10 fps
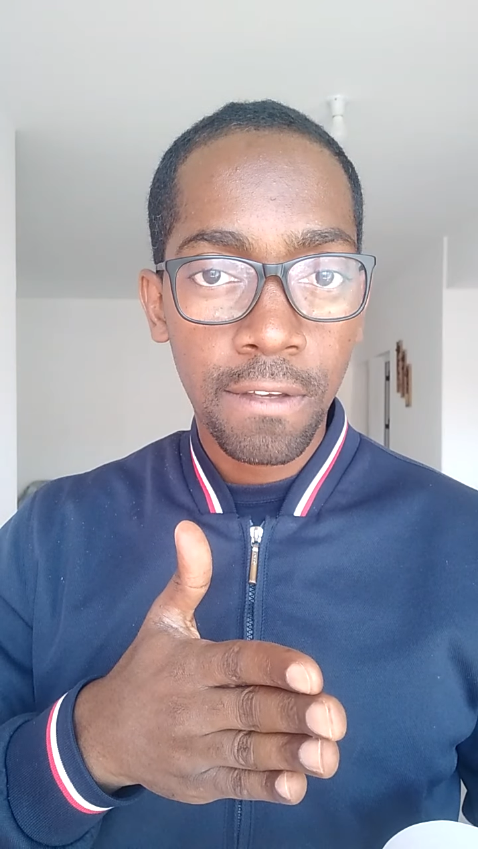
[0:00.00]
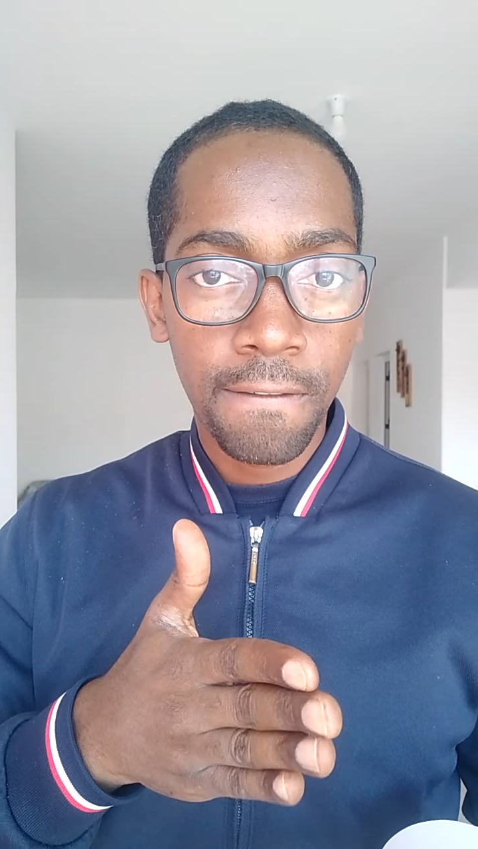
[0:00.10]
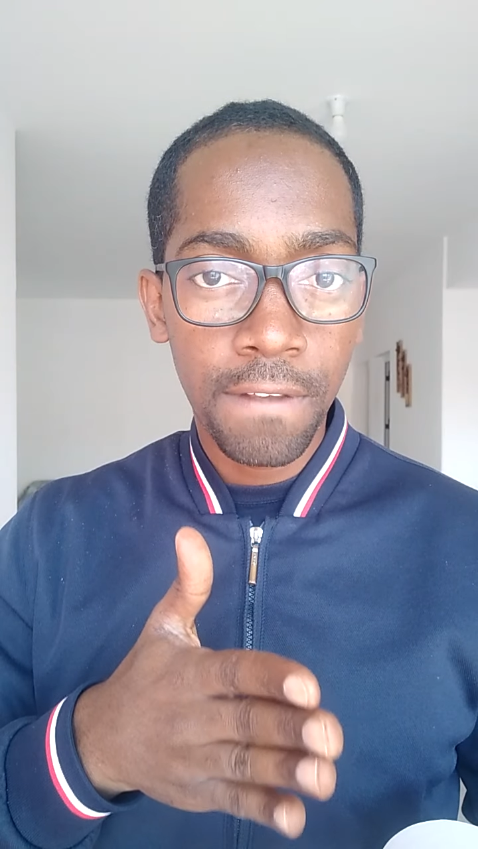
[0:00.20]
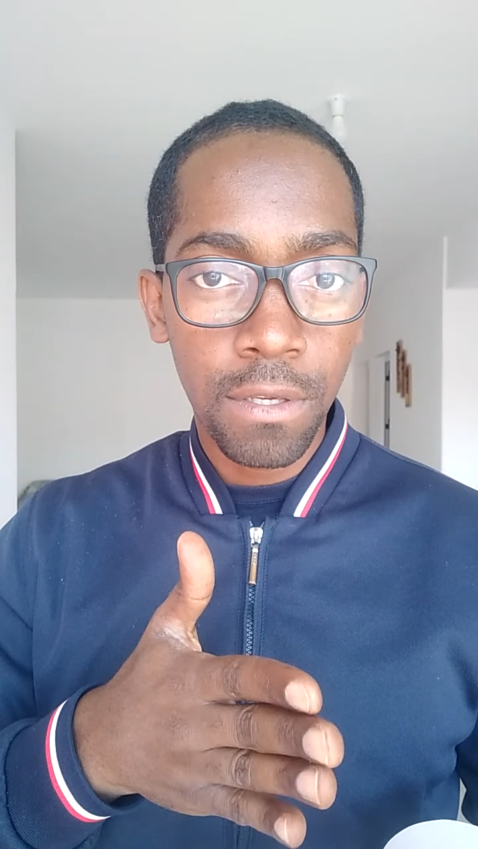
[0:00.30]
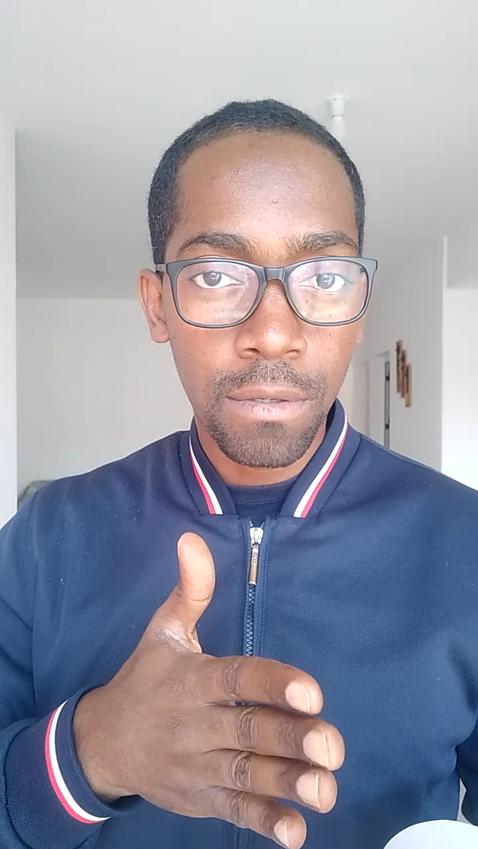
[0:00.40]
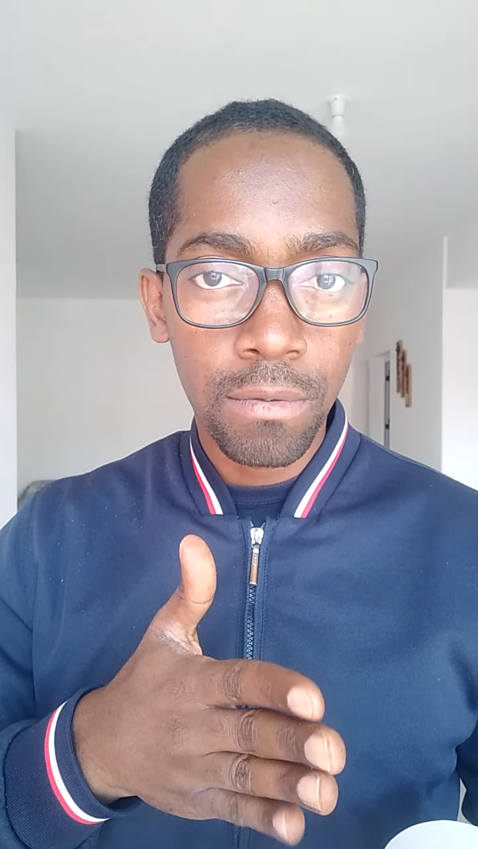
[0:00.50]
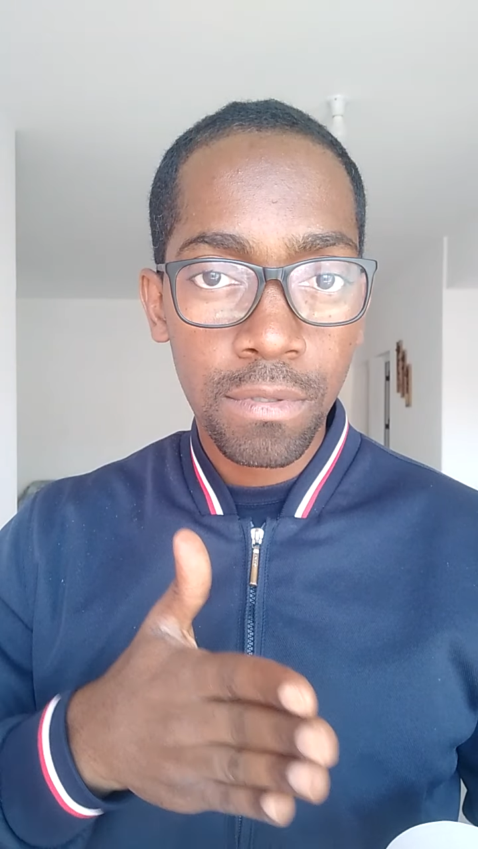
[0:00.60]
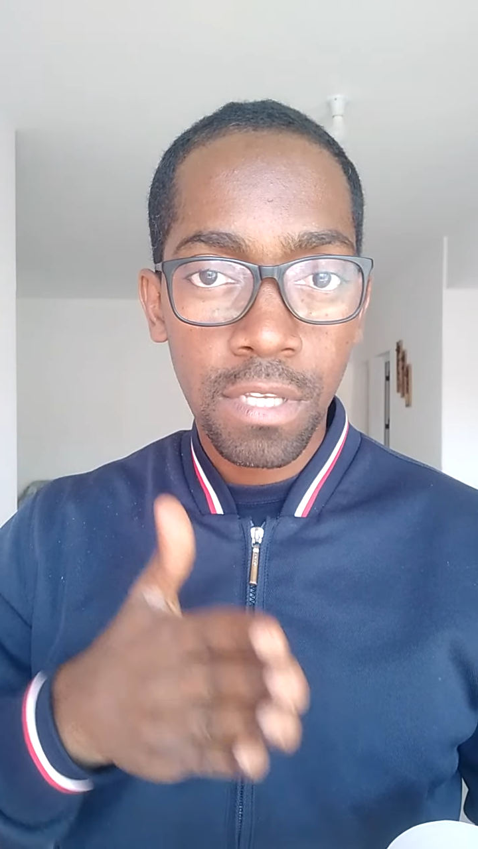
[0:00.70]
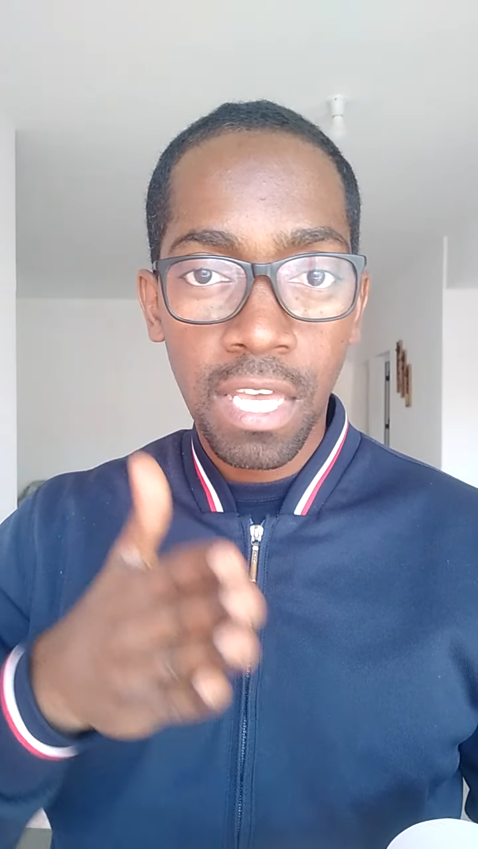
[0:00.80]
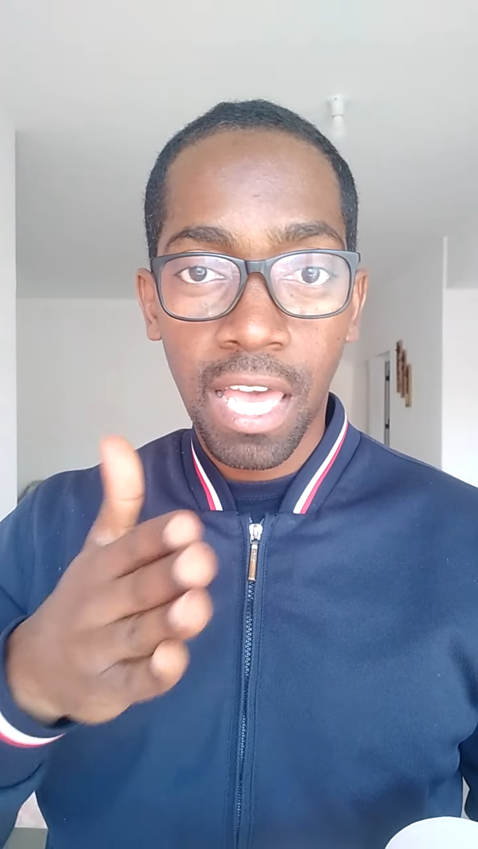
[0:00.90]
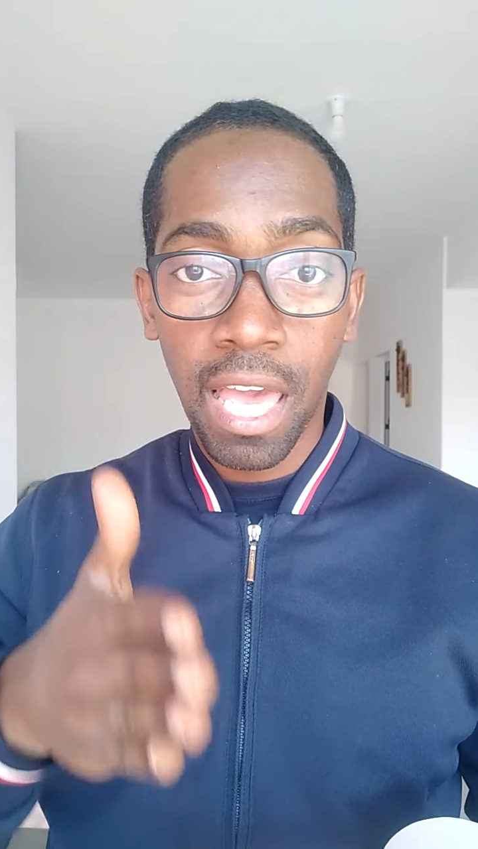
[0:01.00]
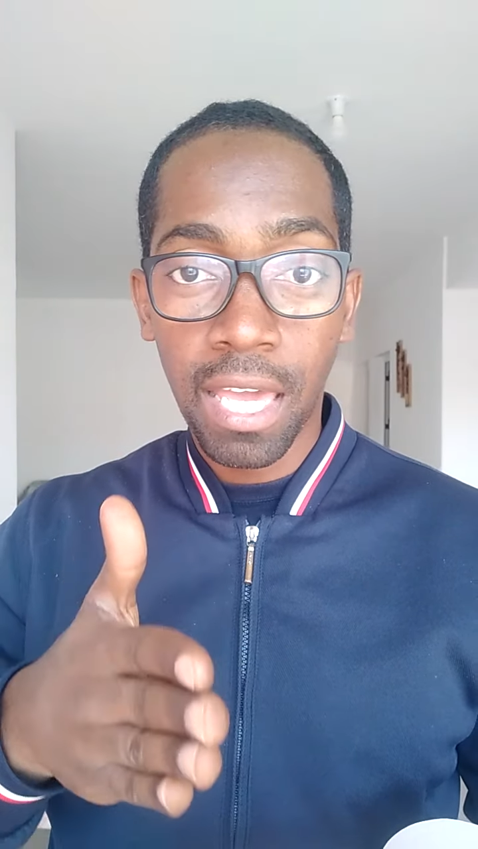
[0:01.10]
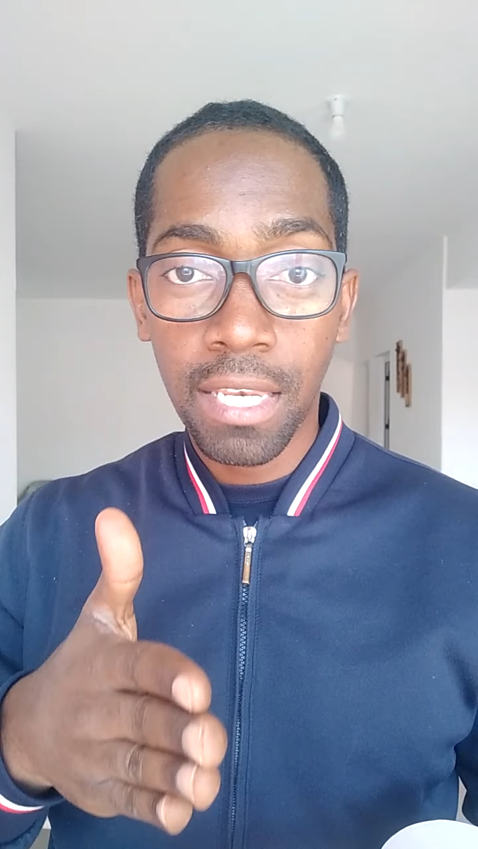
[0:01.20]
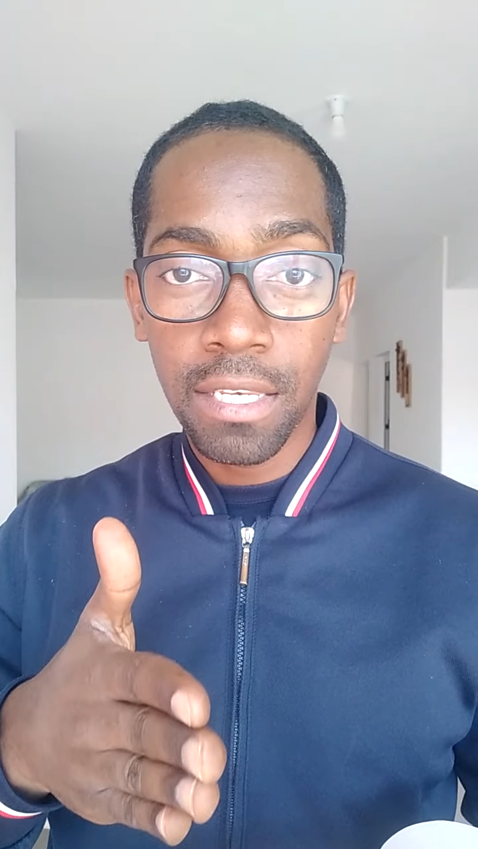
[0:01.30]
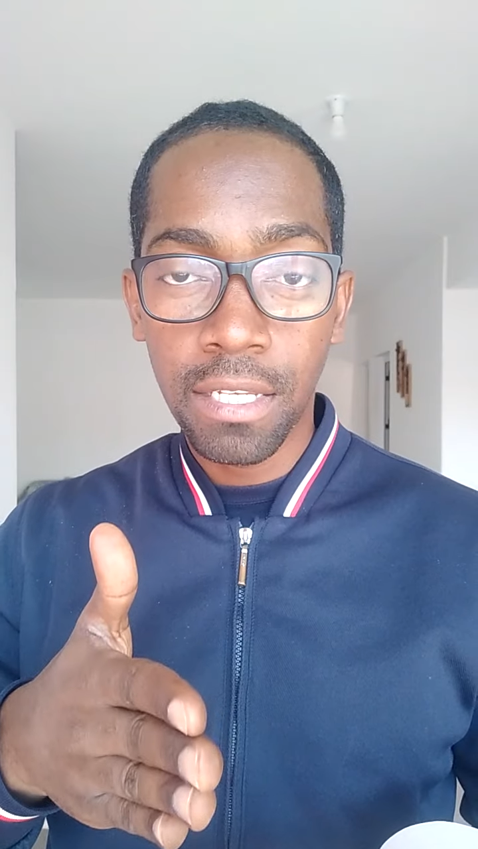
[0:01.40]
views
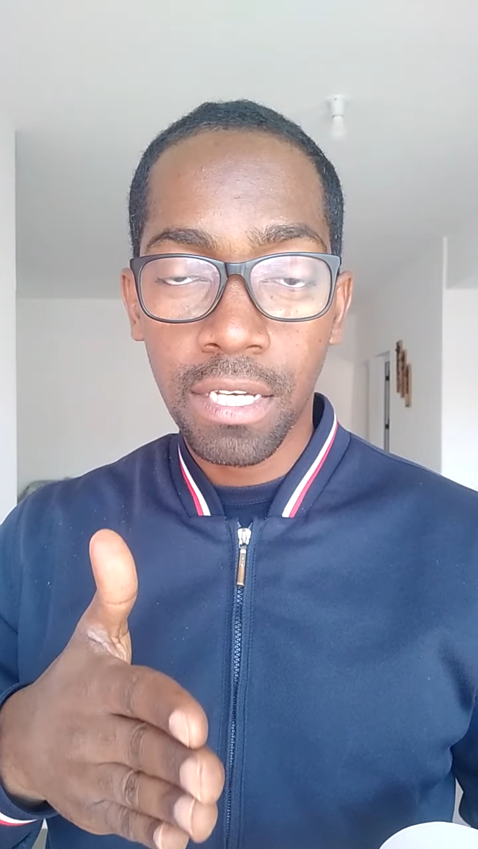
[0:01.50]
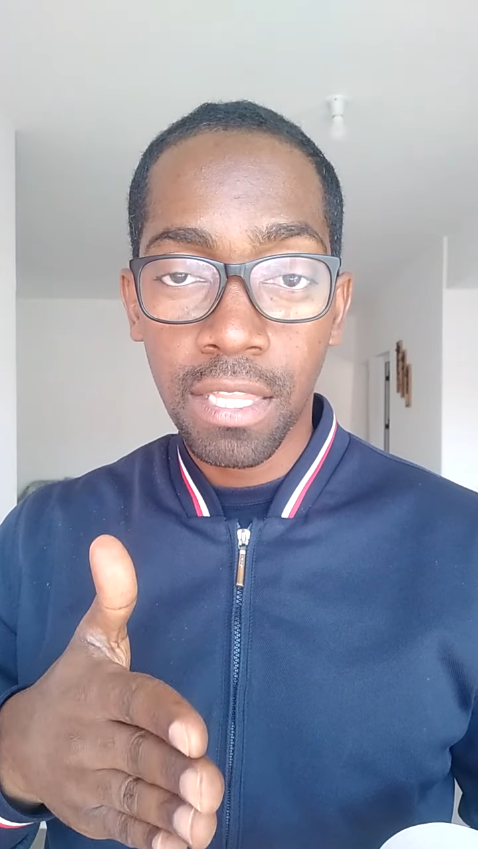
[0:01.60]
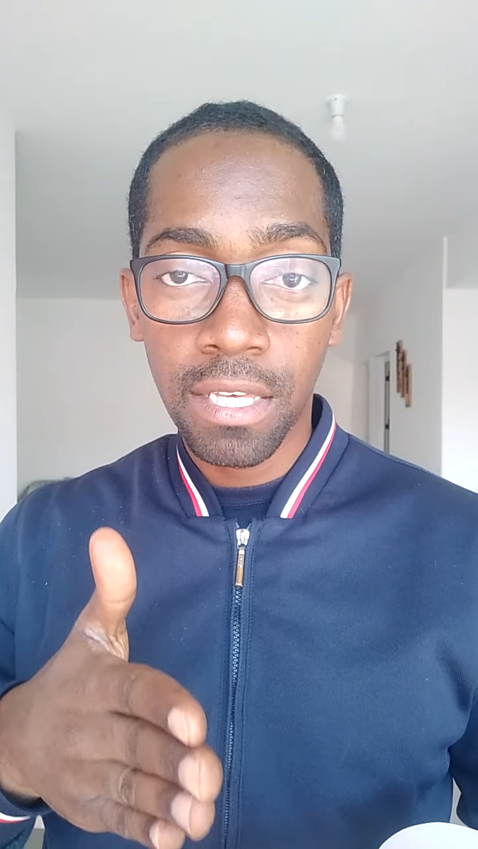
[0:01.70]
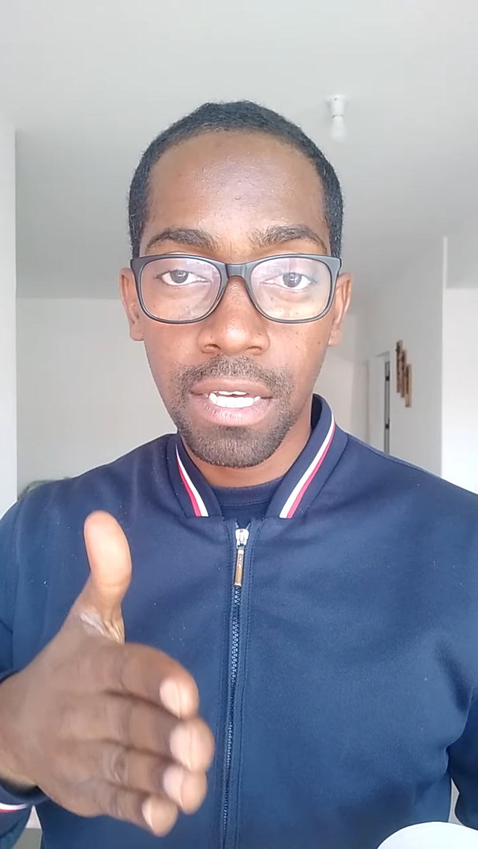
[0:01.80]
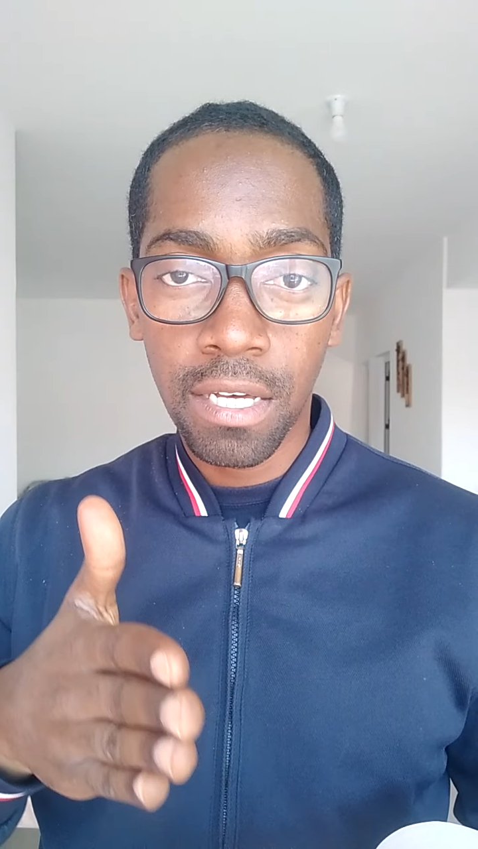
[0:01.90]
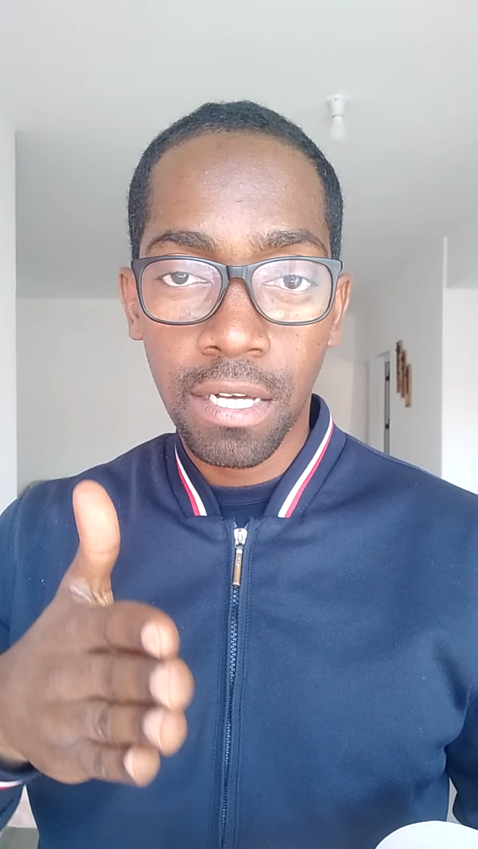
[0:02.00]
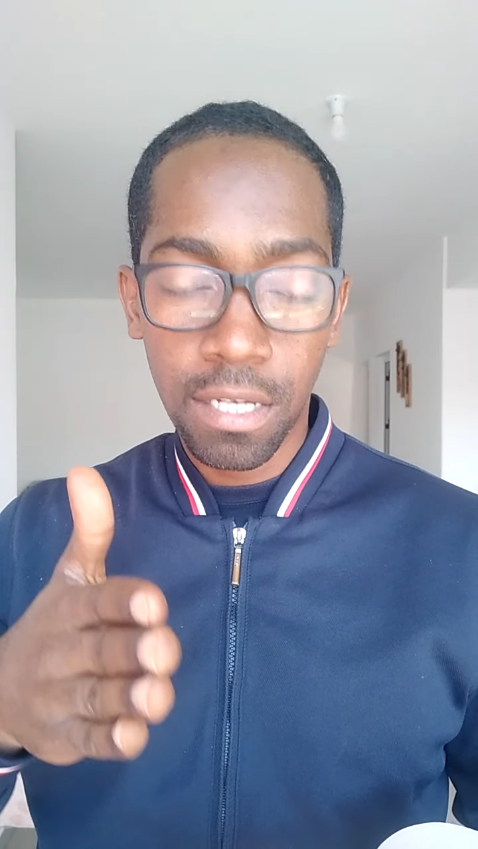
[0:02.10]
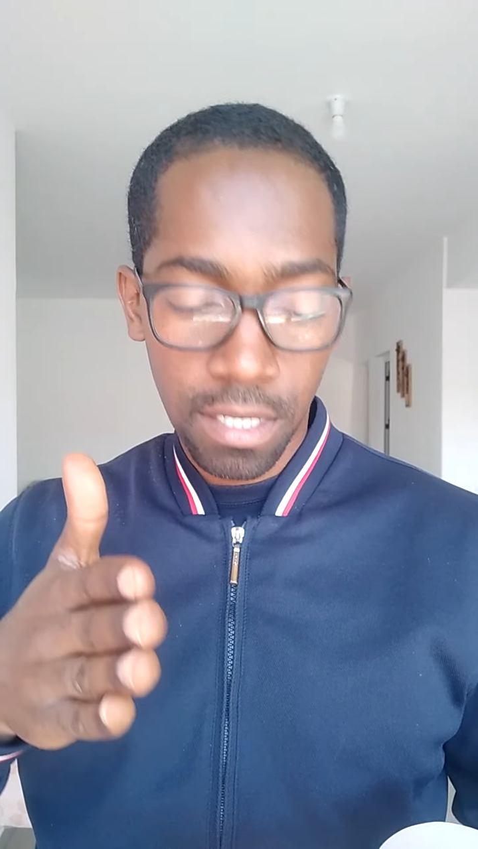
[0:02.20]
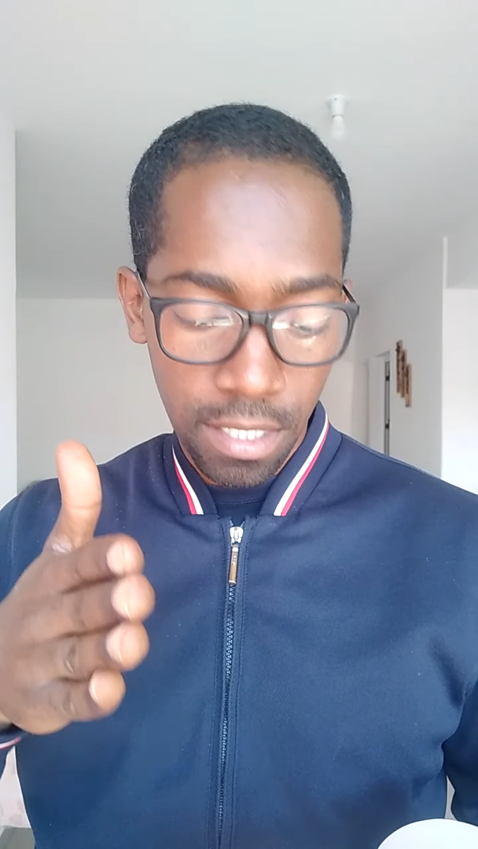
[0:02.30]
and the